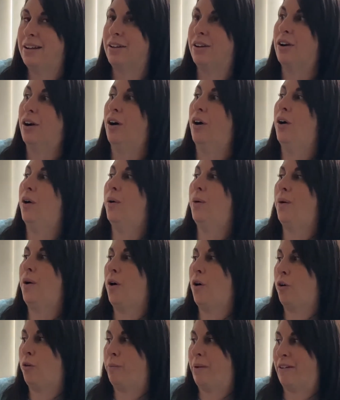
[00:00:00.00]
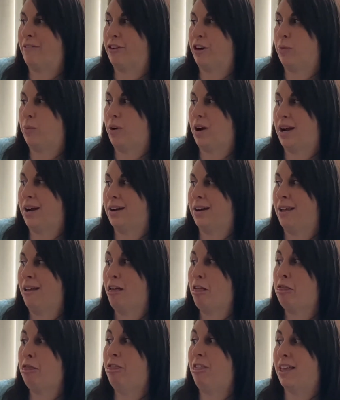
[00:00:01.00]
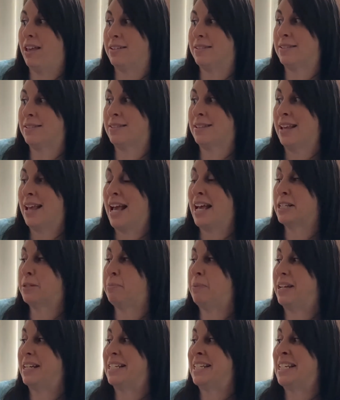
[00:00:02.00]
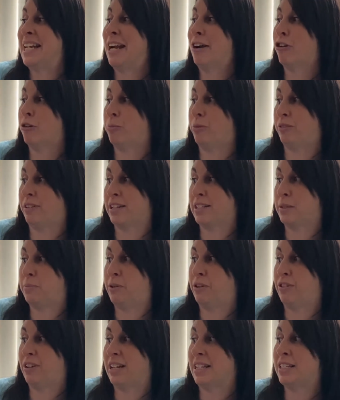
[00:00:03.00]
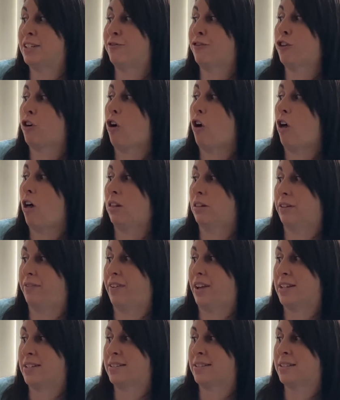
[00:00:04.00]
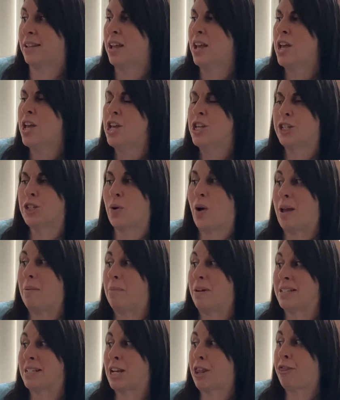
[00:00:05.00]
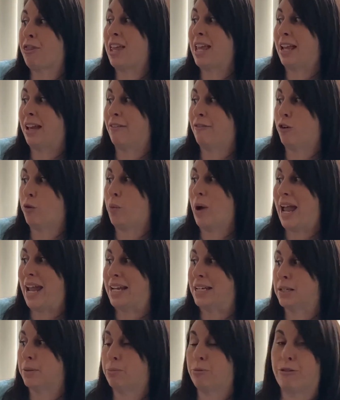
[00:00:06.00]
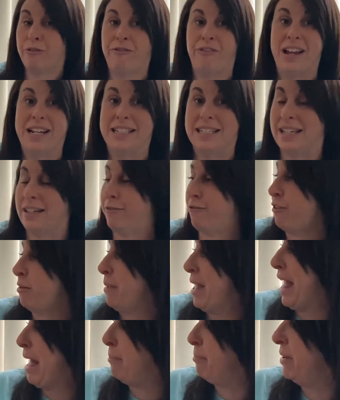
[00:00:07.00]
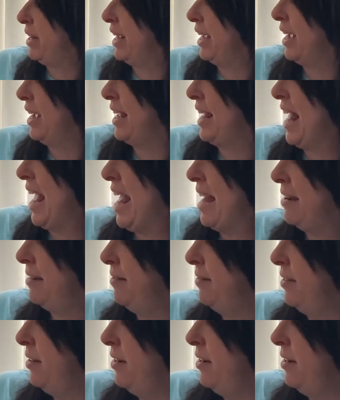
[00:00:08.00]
Go home, everyone. This has been a terrible experience for all of us, so I must think of a way to prevent it from happening again.